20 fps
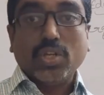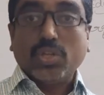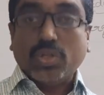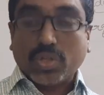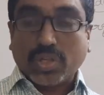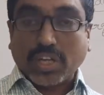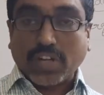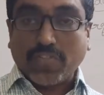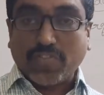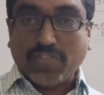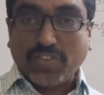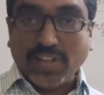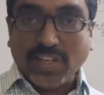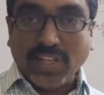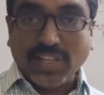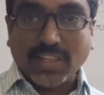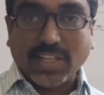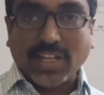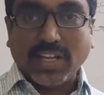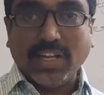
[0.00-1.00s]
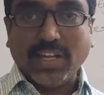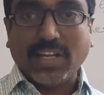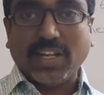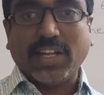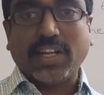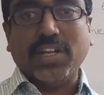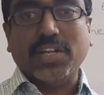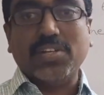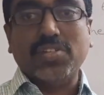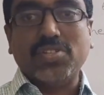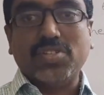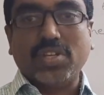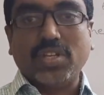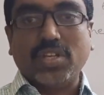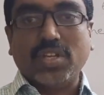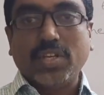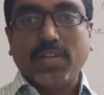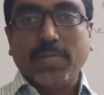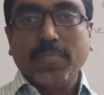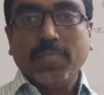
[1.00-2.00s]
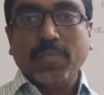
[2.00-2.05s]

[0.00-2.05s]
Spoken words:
You can feel the heat energy.